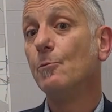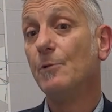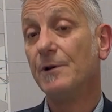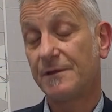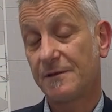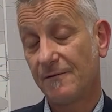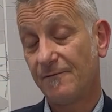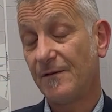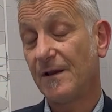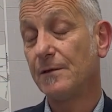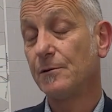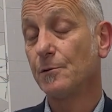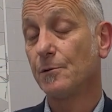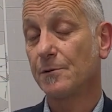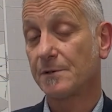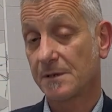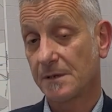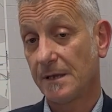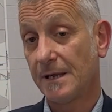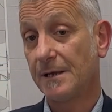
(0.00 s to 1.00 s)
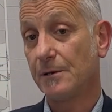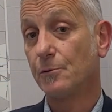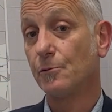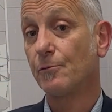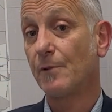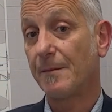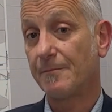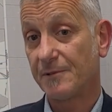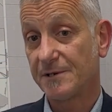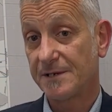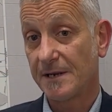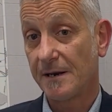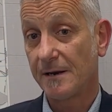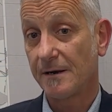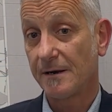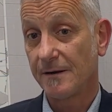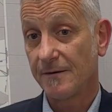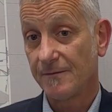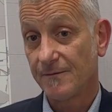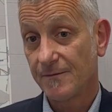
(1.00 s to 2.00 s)
with the vendor's legal
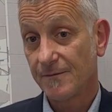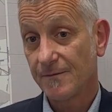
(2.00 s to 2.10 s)
representative.